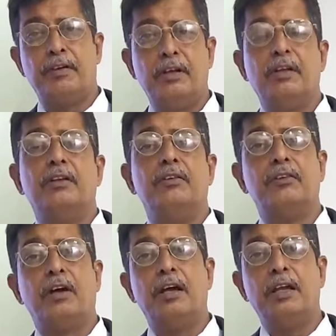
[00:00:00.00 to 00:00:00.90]

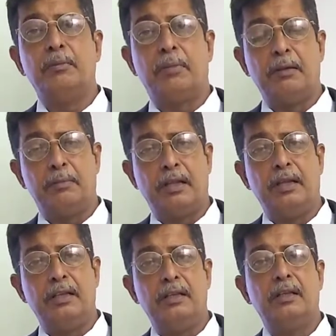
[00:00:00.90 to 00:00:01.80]
flow is
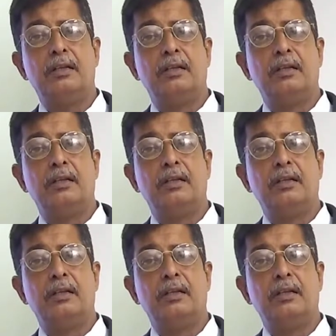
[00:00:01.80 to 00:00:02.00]
that